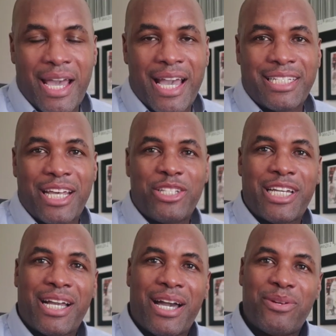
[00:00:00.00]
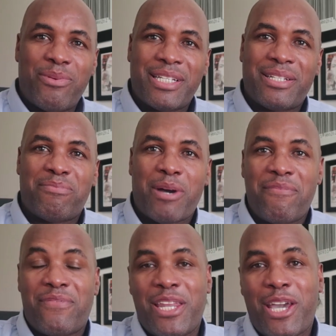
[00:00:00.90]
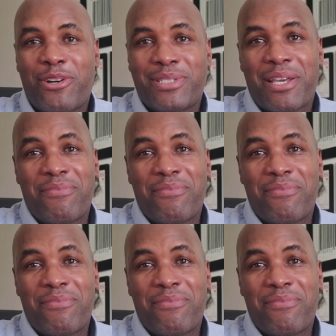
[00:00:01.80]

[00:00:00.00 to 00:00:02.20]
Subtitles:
I ask that you check out the rest of my videos.